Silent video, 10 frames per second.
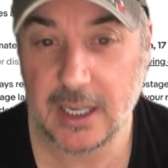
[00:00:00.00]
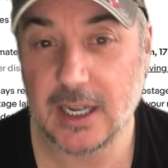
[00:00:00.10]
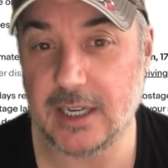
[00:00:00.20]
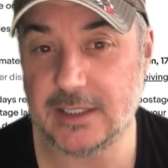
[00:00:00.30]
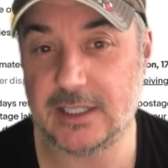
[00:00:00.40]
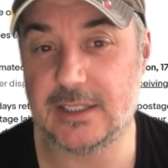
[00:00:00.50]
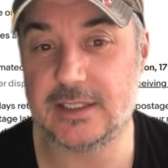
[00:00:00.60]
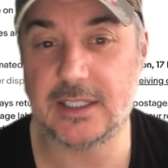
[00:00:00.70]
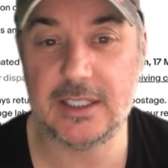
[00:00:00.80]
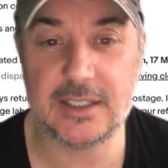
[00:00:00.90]
And as you can
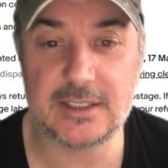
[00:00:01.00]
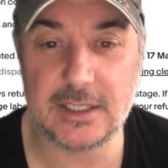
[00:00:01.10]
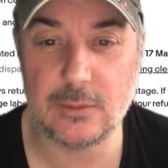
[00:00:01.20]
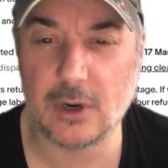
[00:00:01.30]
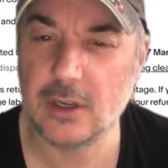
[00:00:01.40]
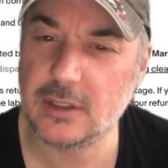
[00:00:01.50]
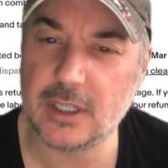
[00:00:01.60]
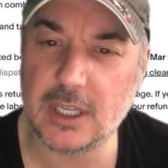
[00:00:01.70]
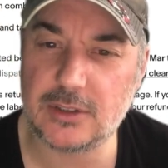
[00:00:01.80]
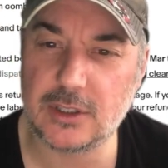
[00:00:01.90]
see why. Look at
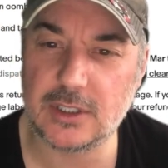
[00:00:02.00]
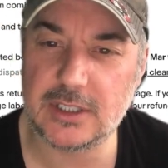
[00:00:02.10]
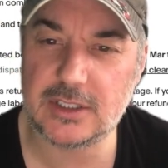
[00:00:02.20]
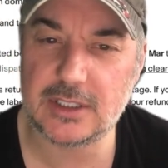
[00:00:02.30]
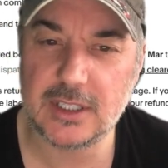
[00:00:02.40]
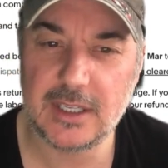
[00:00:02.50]
those colours.